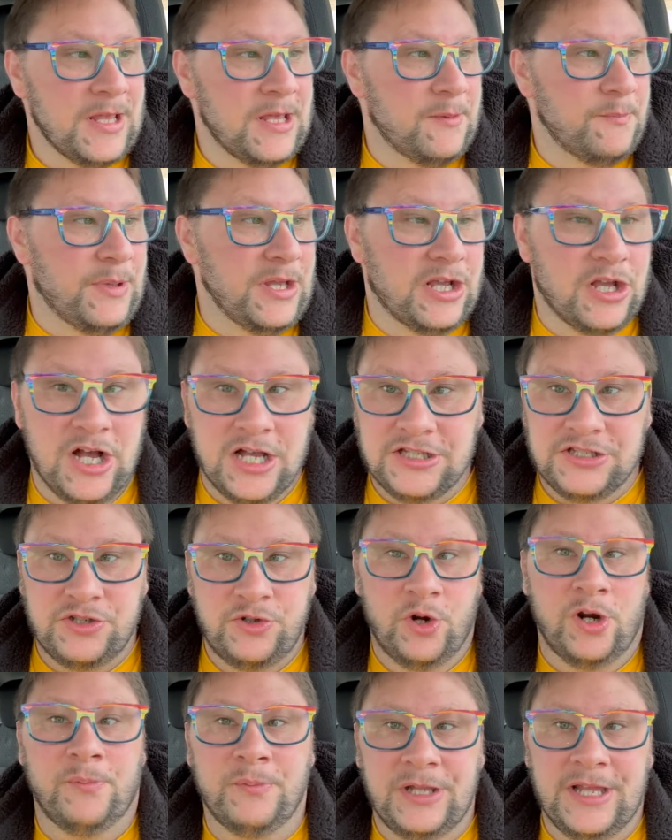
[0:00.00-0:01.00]
Because
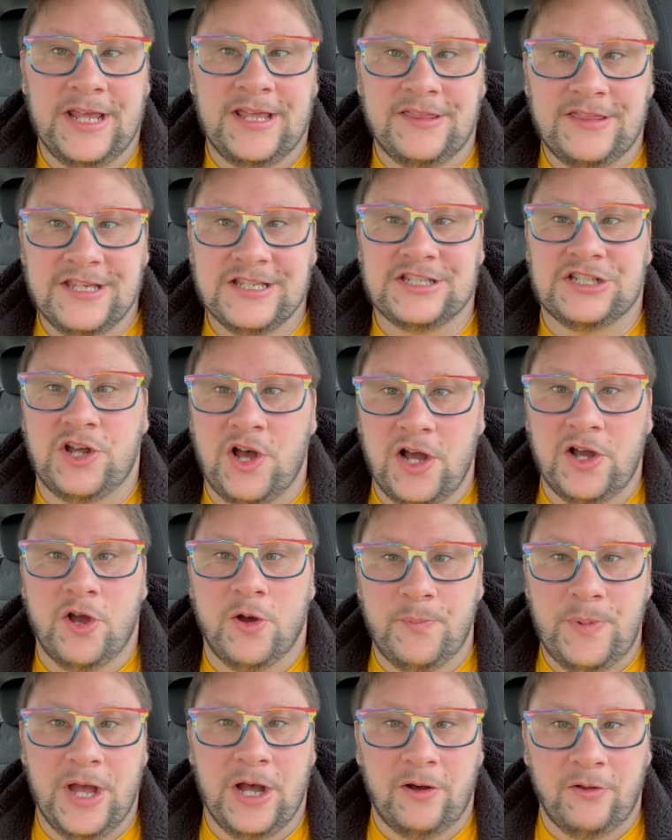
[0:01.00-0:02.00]
normally this Taco
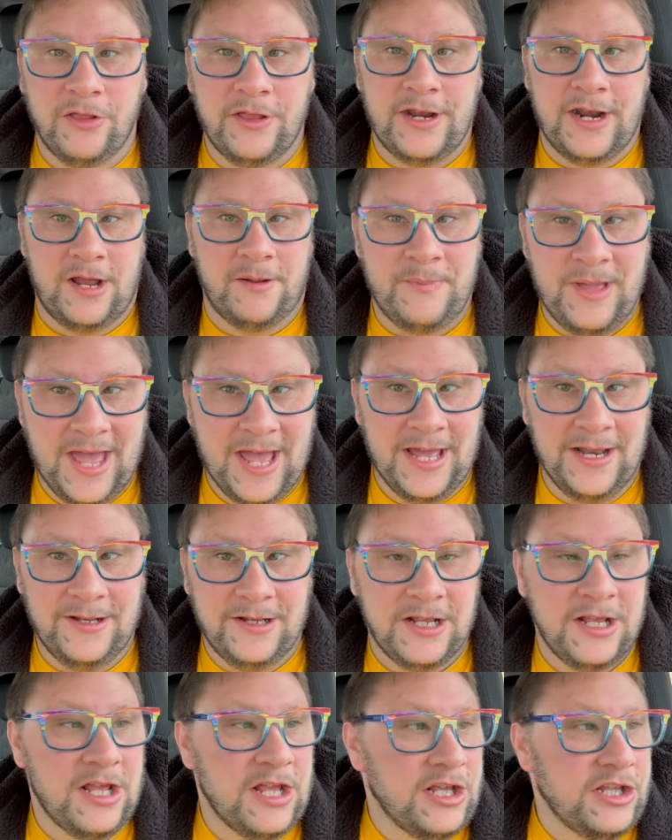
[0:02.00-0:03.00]
Bell that I'm at
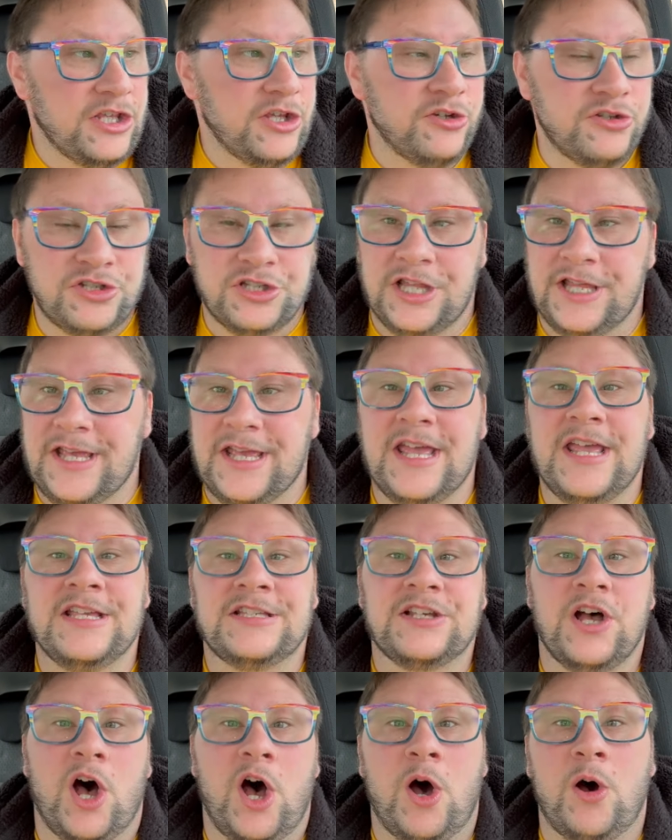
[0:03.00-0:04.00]
usually is
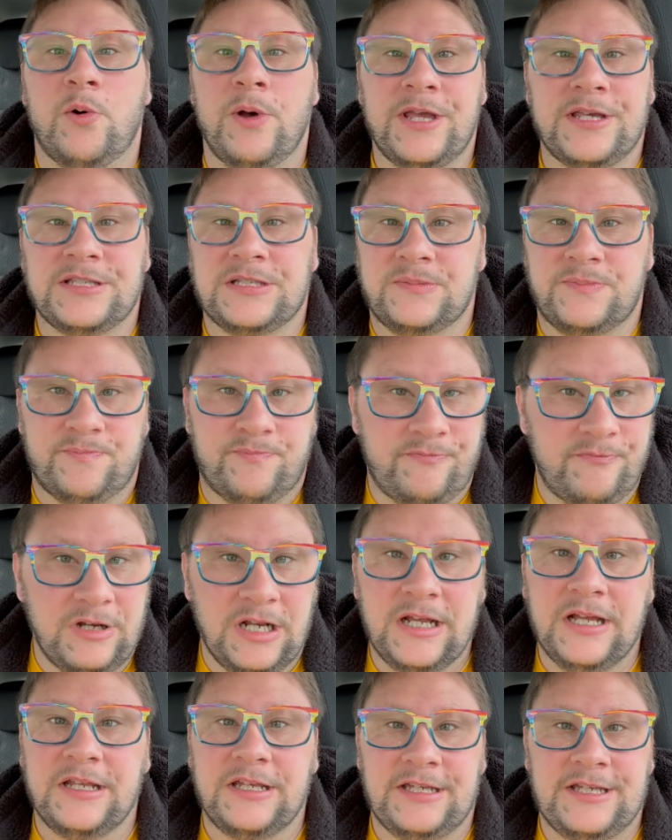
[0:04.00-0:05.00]
always
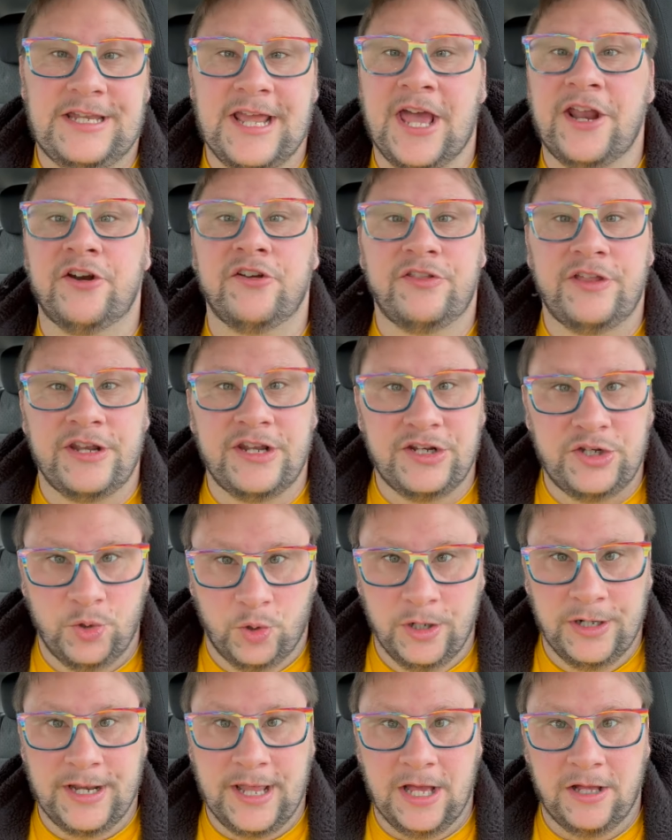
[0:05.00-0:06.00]
deader than a
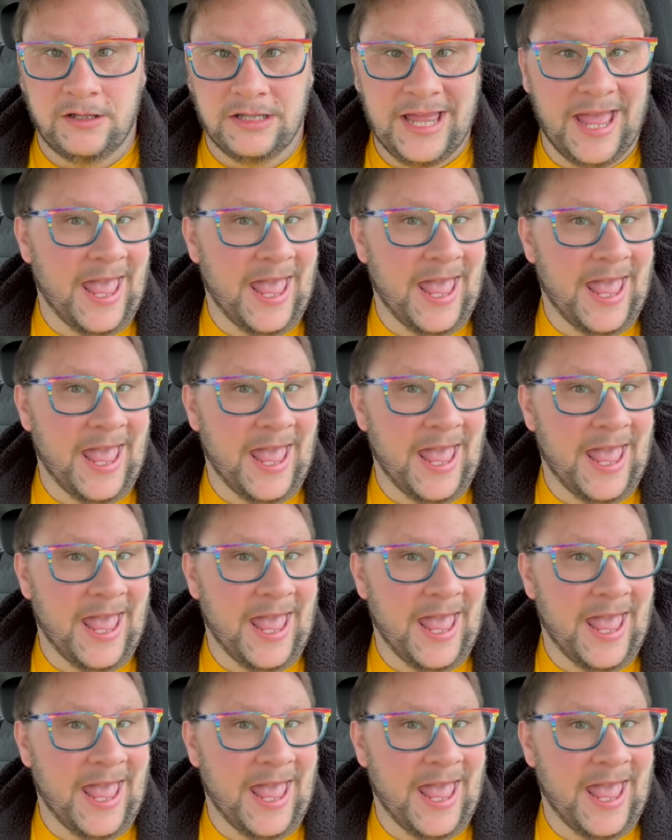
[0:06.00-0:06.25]
doornail.